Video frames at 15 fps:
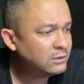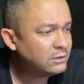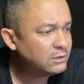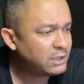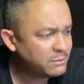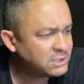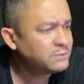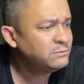
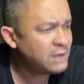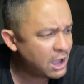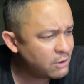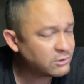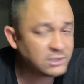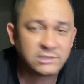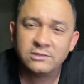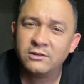give me some
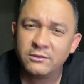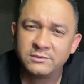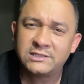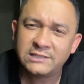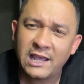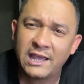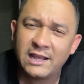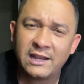notice. You know what I'm
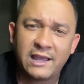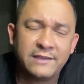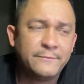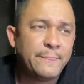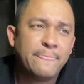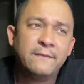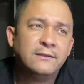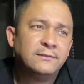saying? Like,
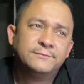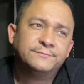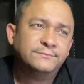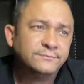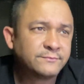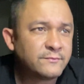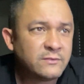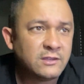
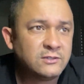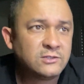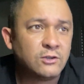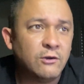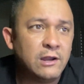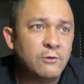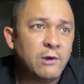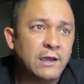so
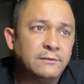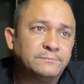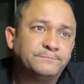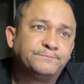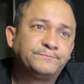anyway,